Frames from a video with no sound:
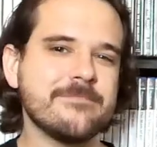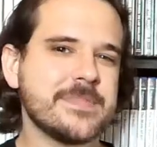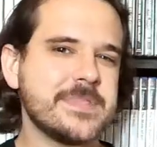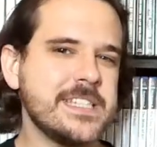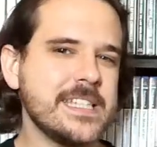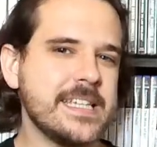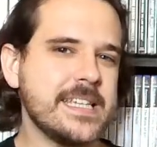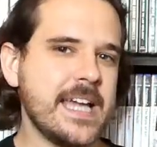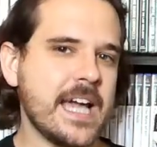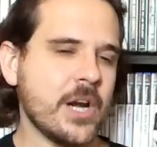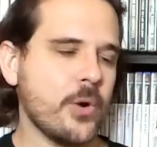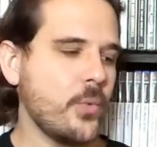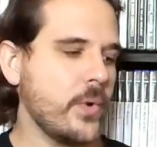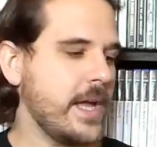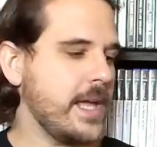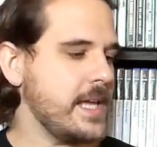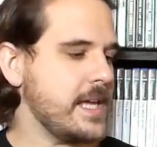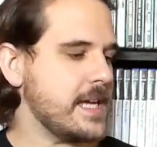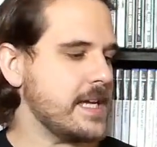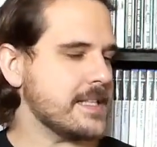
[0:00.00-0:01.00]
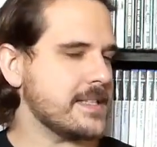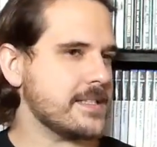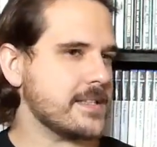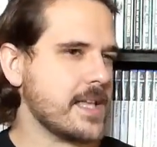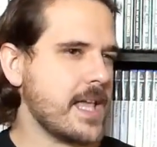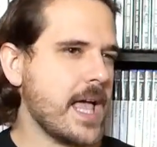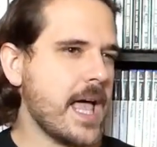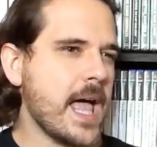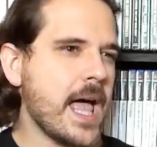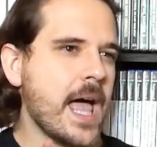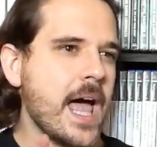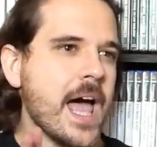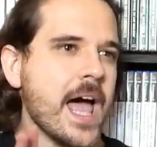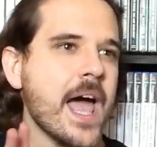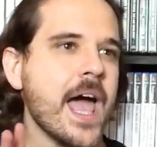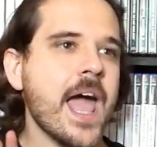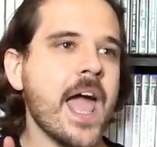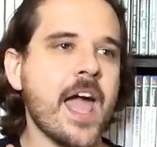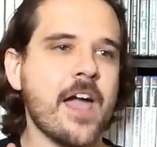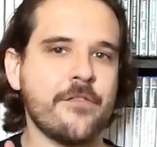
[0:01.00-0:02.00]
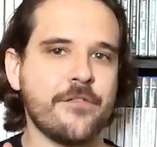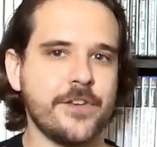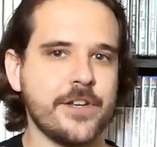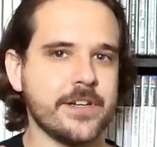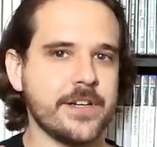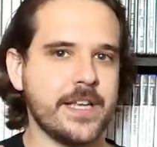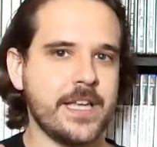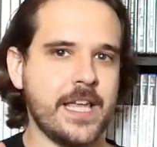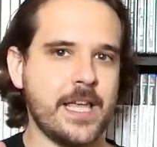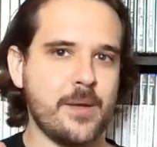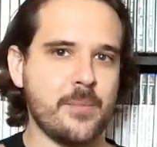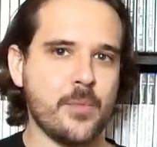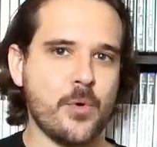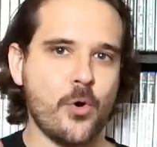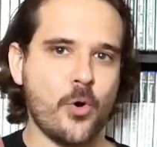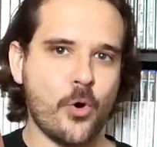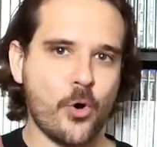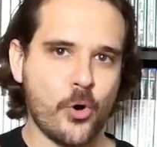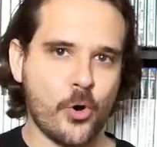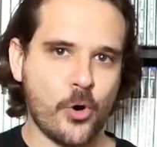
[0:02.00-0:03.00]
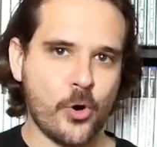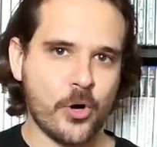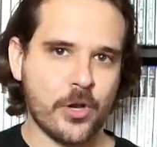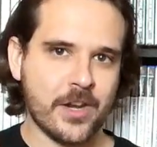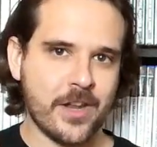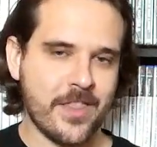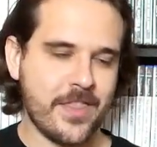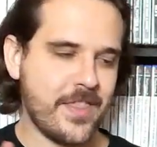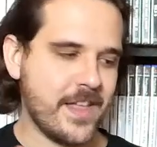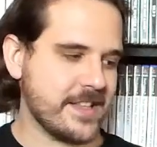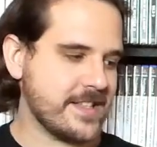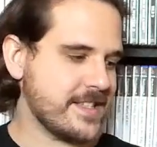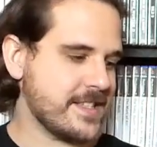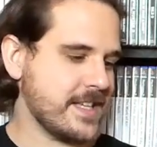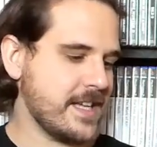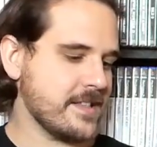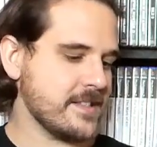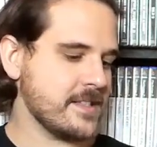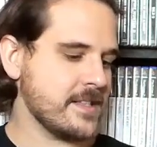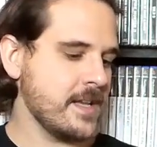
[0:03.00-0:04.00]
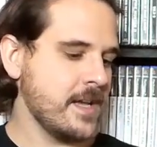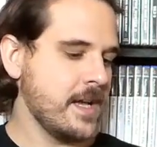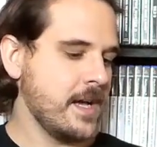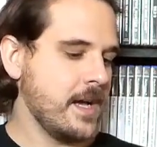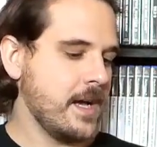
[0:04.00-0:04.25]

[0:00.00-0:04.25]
The Getaway, it's a heavier game on that sense.